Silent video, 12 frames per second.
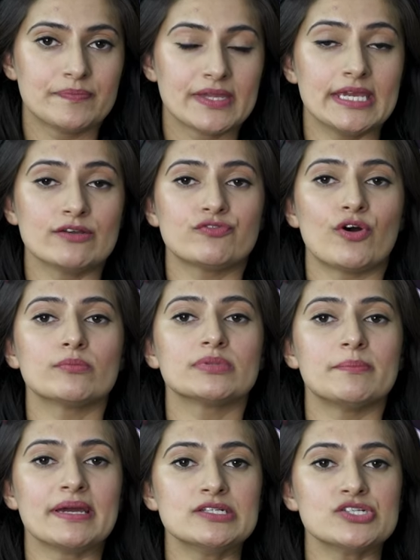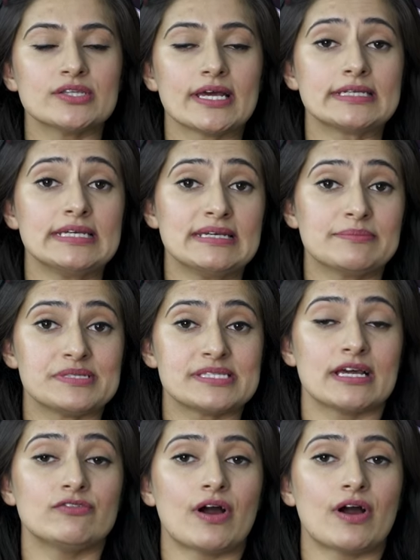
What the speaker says: He informed the bench that he himself